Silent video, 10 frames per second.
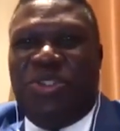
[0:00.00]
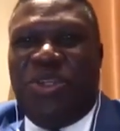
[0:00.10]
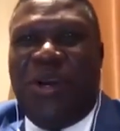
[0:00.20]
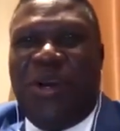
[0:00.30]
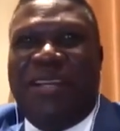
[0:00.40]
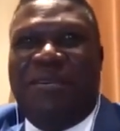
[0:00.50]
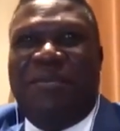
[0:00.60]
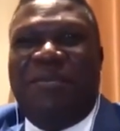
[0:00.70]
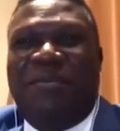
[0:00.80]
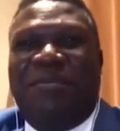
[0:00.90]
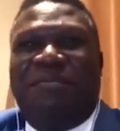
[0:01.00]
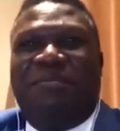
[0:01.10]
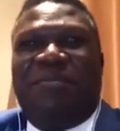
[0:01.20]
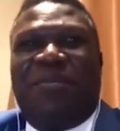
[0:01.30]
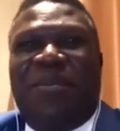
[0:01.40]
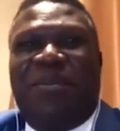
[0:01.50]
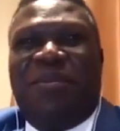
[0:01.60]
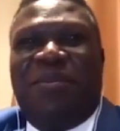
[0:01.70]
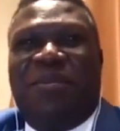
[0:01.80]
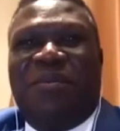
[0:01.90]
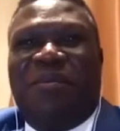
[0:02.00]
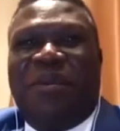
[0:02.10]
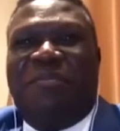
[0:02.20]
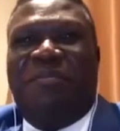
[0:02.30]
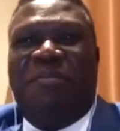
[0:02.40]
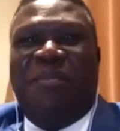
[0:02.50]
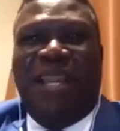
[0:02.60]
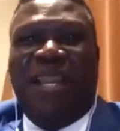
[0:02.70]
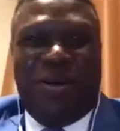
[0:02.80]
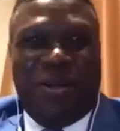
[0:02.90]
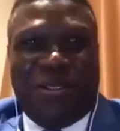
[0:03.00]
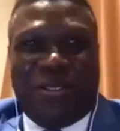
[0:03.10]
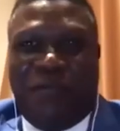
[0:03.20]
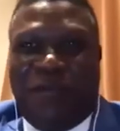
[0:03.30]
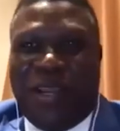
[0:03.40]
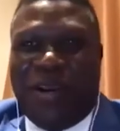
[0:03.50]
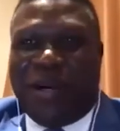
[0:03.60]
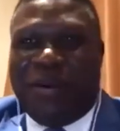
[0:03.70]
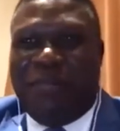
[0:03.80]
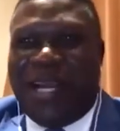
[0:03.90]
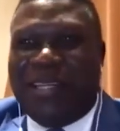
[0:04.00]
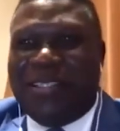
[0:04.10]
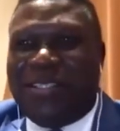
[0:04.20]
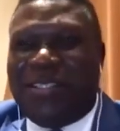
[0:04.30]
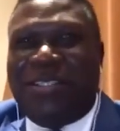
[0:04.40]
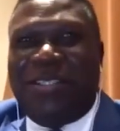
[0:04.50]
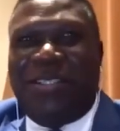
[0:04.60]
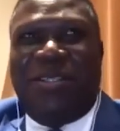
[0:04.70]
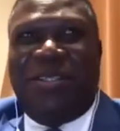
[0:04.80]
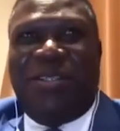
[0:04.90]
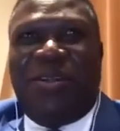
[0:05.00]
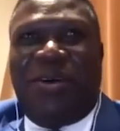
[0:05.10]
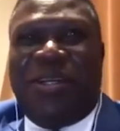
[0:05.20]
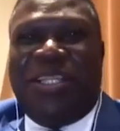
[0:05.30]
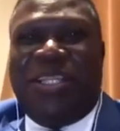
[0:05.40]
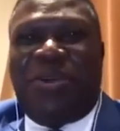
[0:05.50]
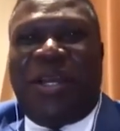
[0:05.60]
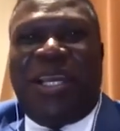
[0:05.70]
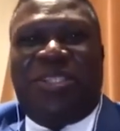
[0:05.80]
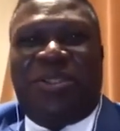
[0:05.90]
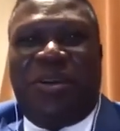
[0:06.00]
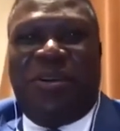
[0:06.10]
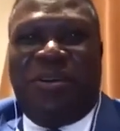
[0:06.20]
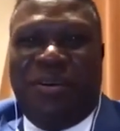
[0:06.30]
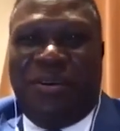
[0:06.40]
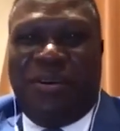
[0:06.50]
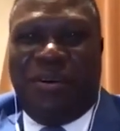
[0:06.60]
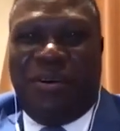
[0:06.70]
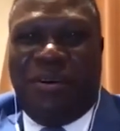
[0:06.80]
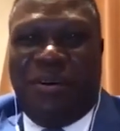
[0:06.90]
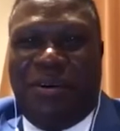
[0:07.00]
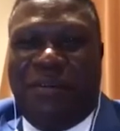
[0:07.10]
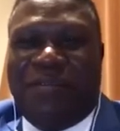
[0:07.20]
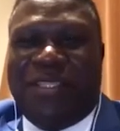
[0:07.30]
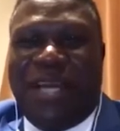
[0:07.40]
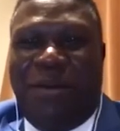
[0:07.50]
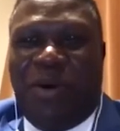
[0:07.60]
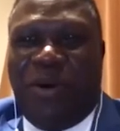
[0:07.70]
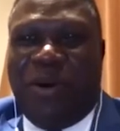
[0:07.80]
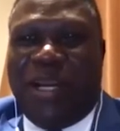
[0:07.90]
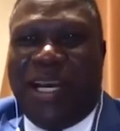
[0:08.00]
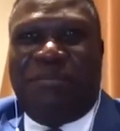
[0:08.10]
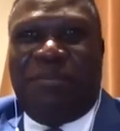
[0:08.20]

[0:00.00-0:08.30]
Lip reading: to join with millions of fellow remnants on this occasion of double honor